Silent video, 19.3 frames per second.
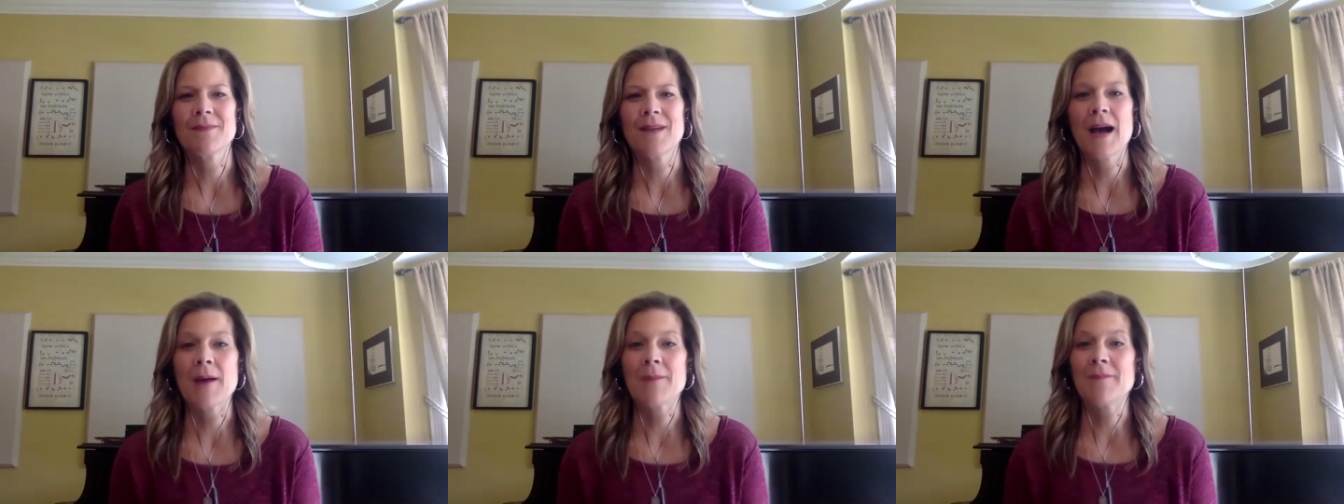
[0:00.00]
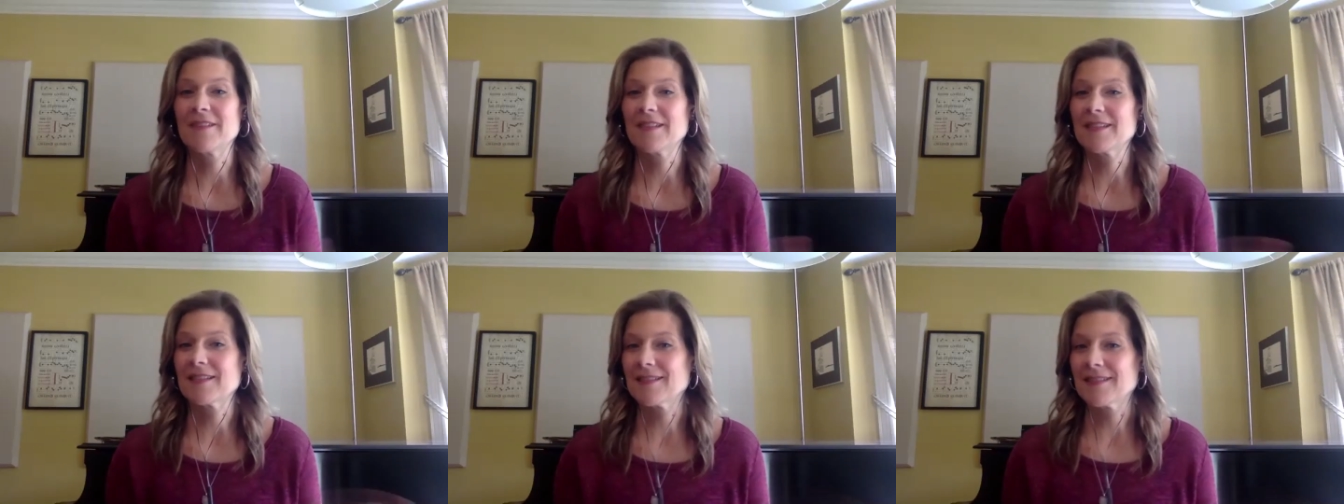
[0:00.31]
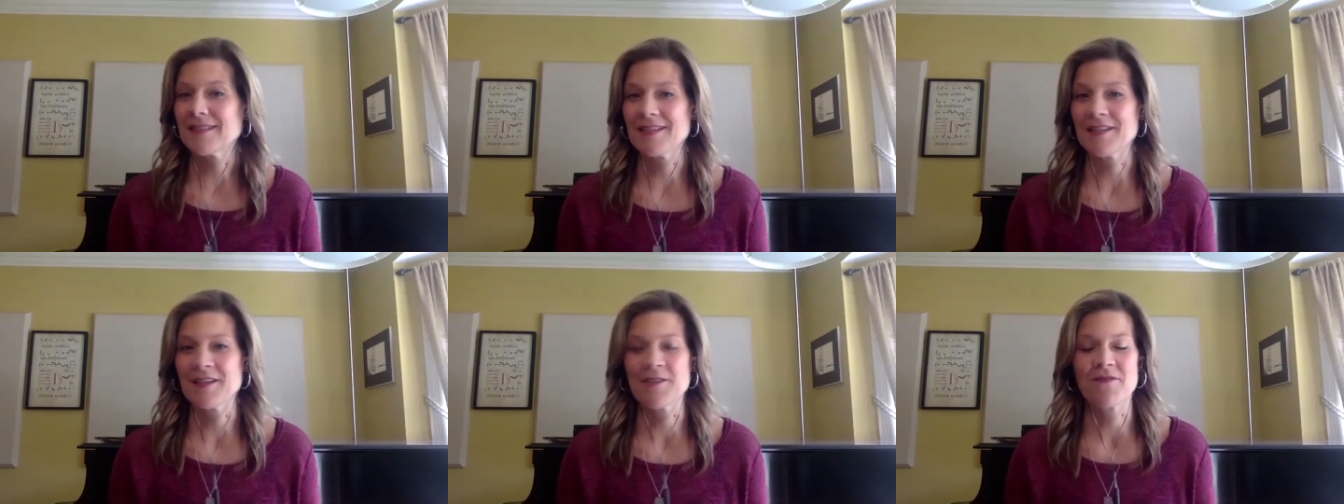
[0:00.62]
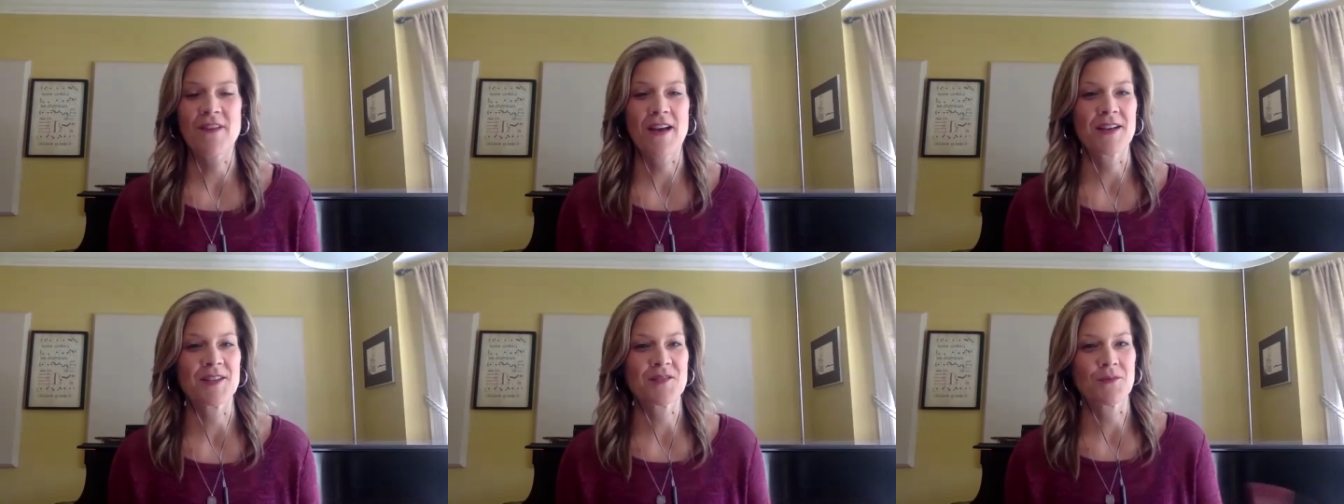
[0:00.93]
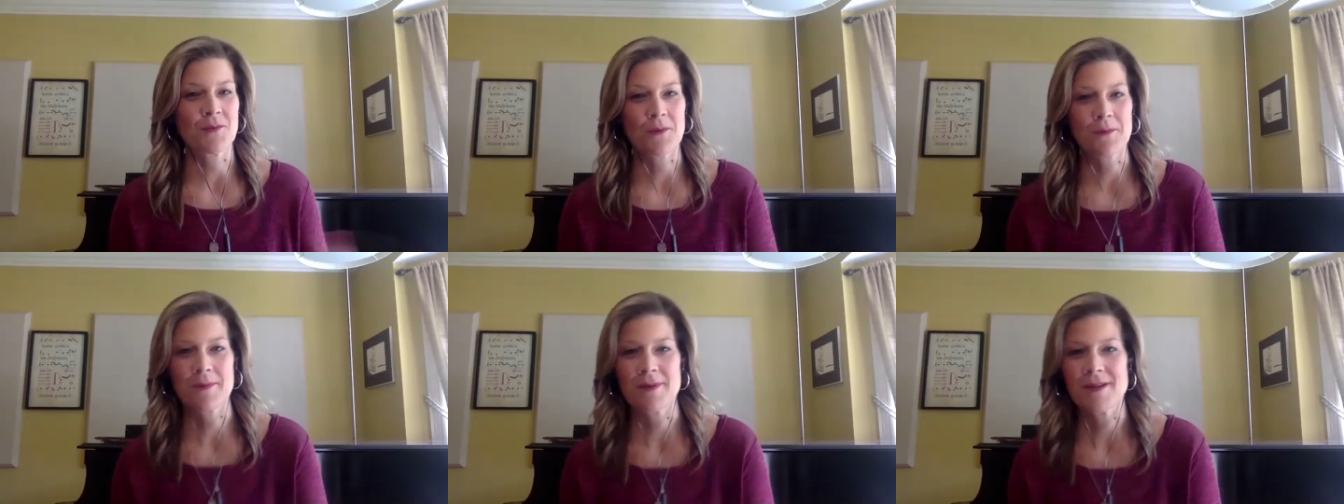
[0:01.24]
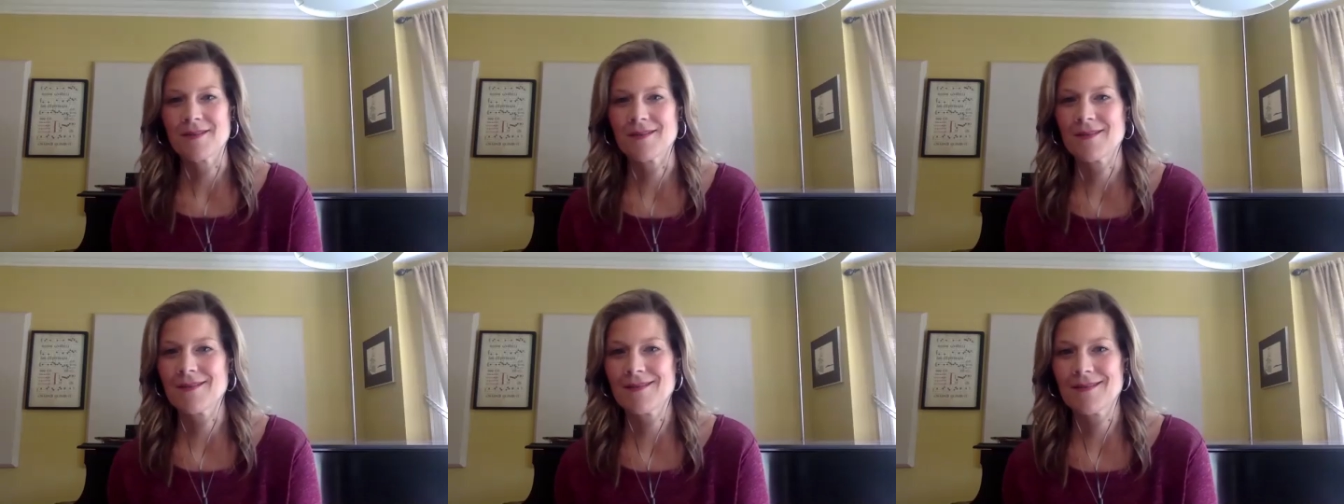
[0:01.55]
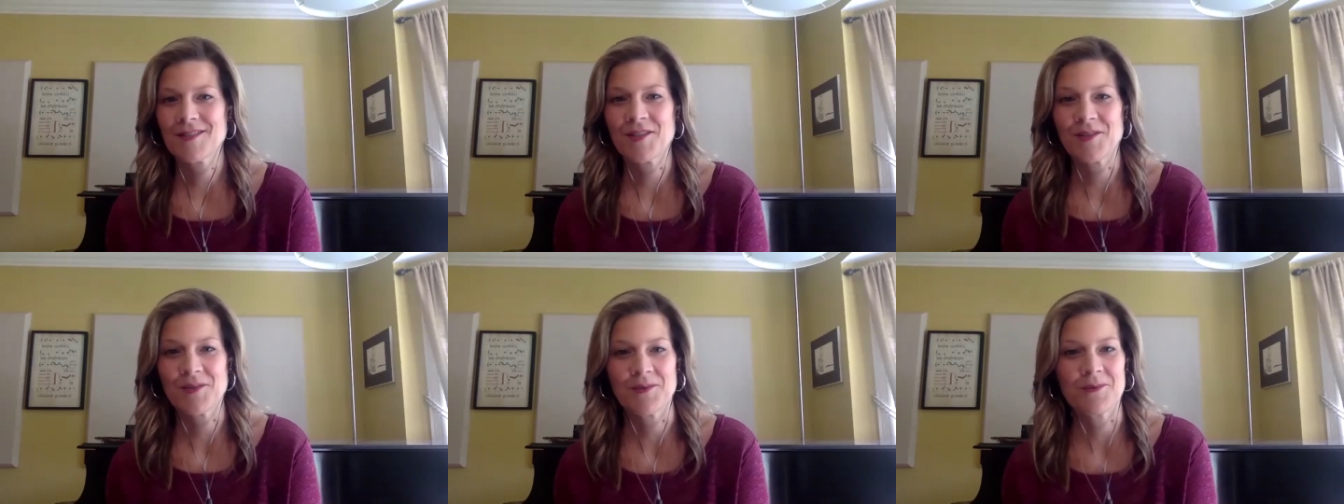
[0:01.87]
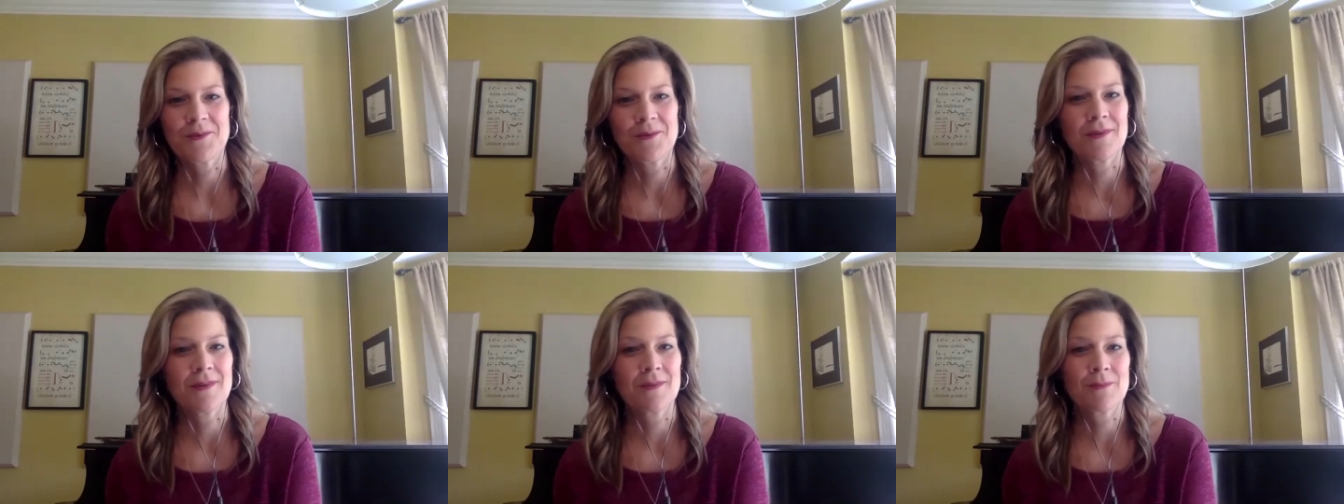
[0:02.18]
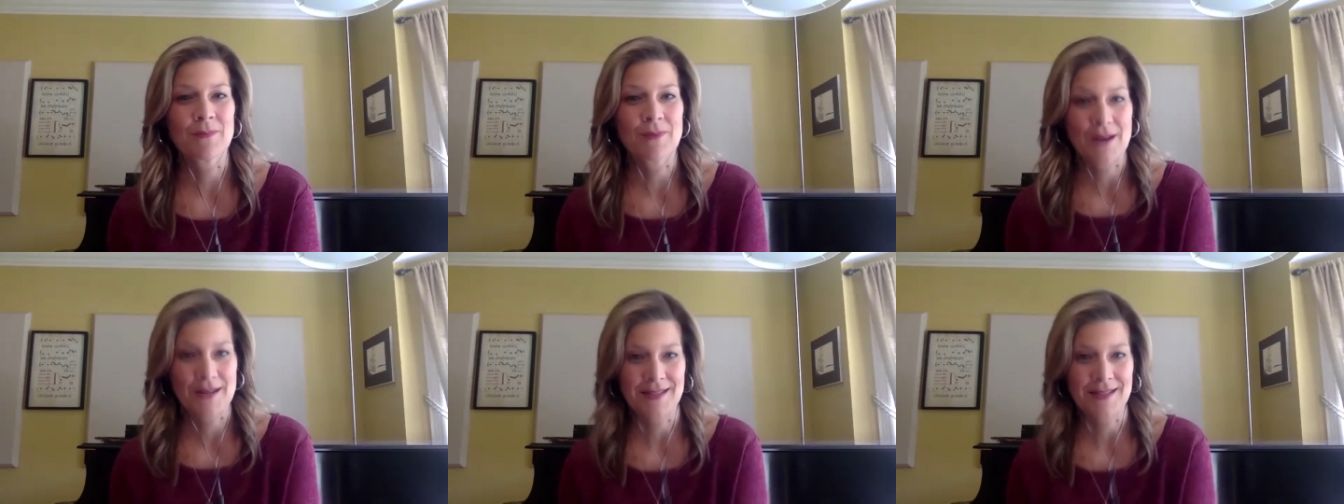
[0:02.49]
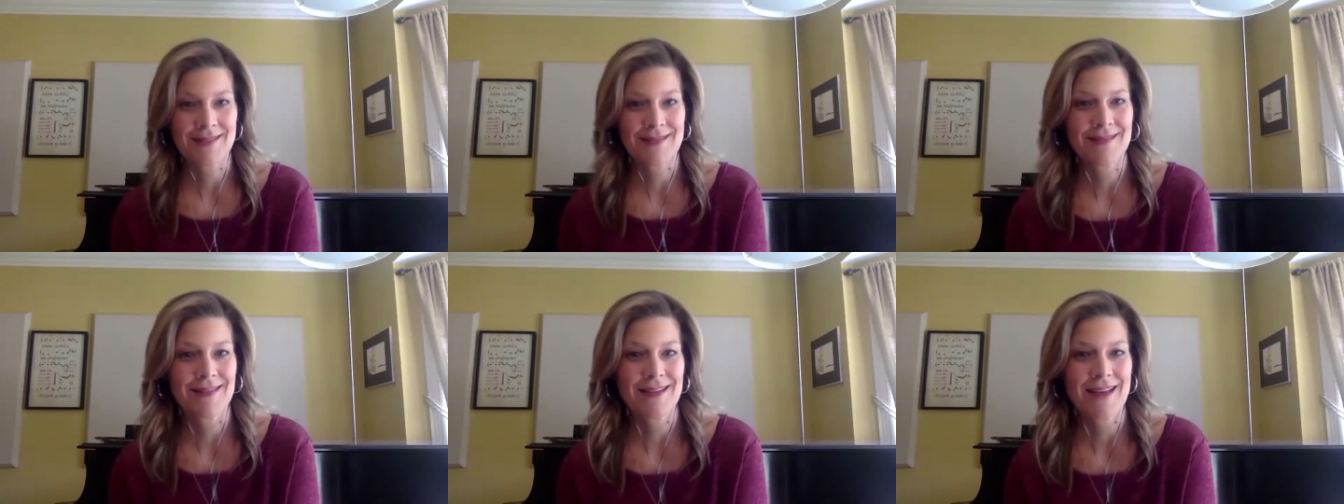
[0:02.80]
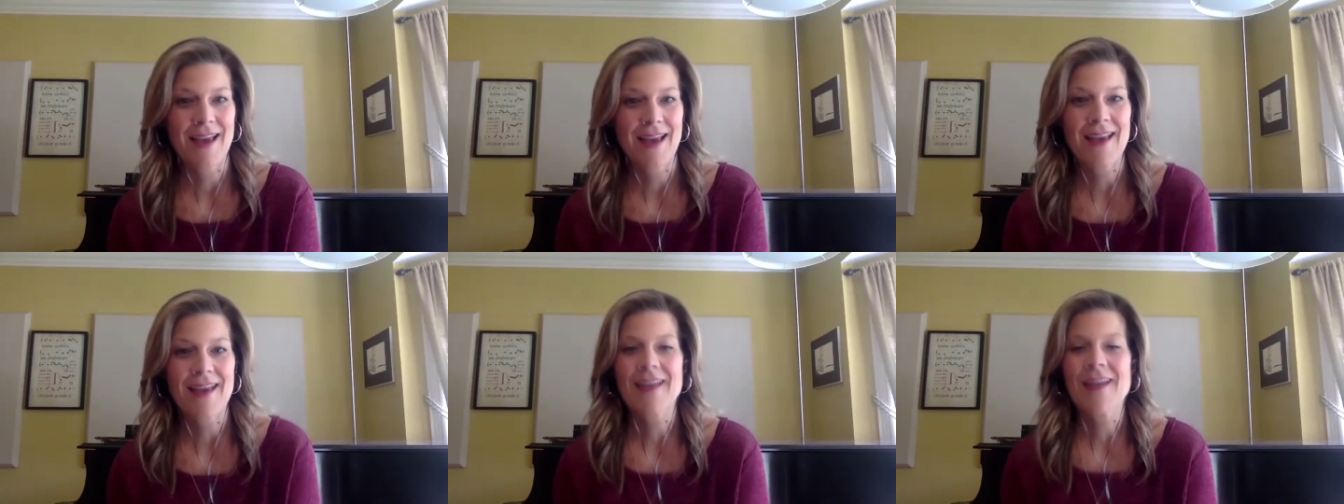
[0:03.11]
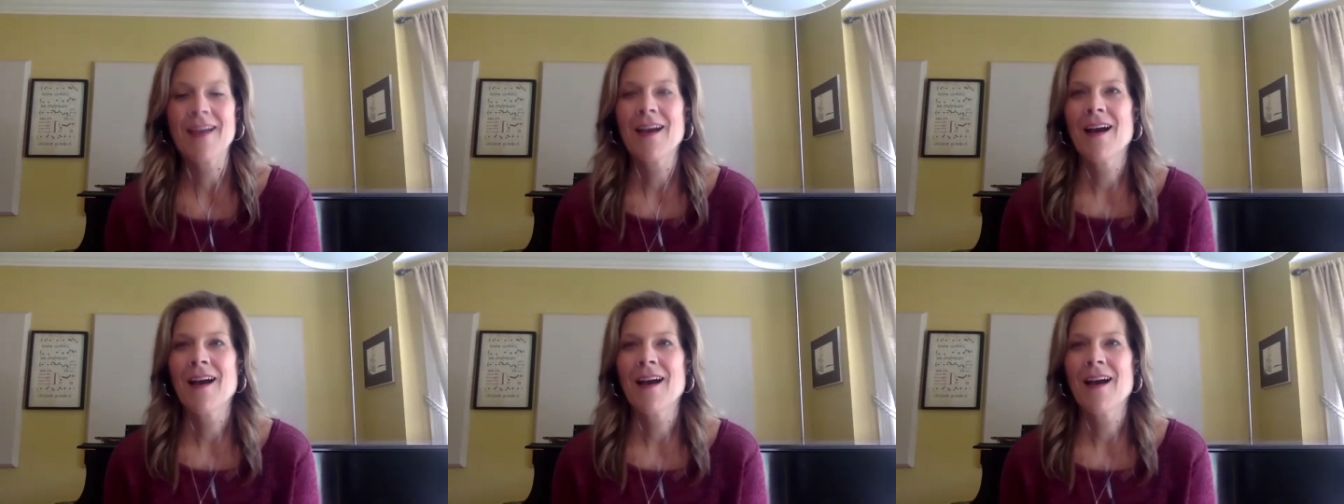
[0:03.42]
Obviously, fast forward to present day,